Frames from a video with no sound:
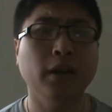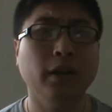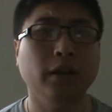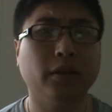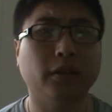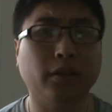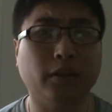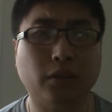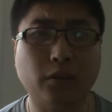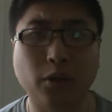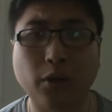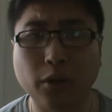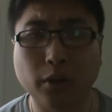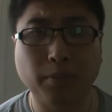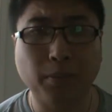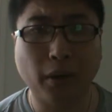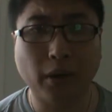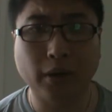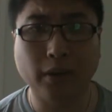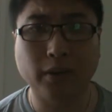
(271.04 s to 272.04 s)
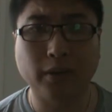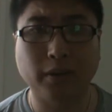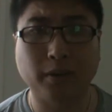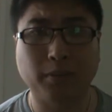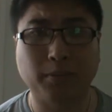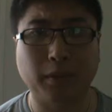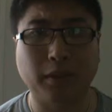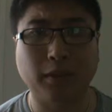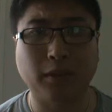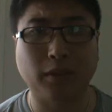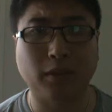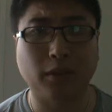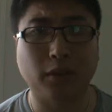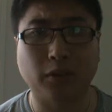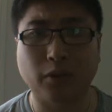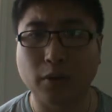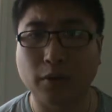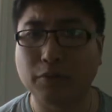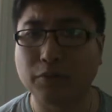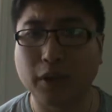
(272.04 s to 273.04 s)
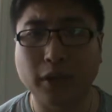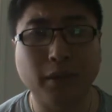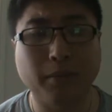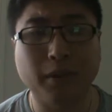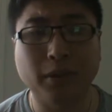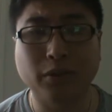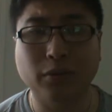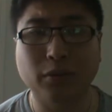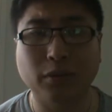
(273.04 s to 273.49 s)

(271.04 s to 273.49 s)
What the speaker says: The third part of this business, the third fundamental